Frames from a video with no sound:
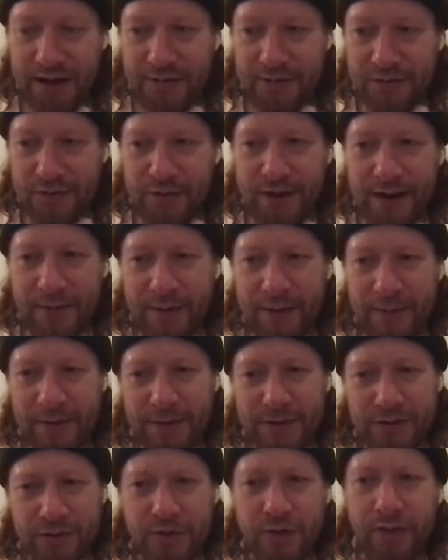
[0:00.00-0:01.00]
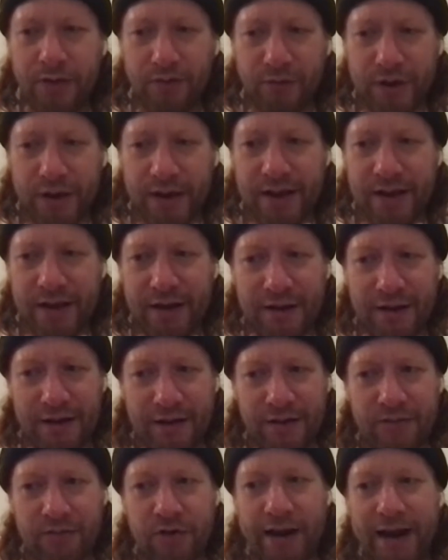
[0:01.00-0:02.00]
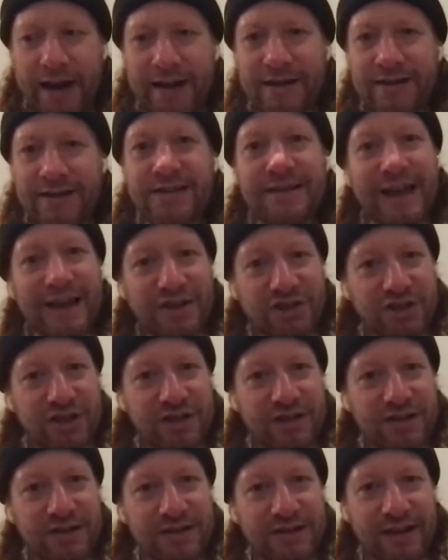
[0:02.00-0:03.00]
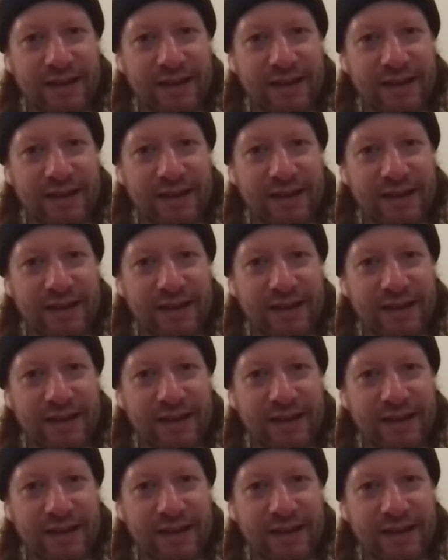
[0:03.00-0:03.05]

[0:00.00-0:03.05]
So we had maybe 2 or 3 writing sessions,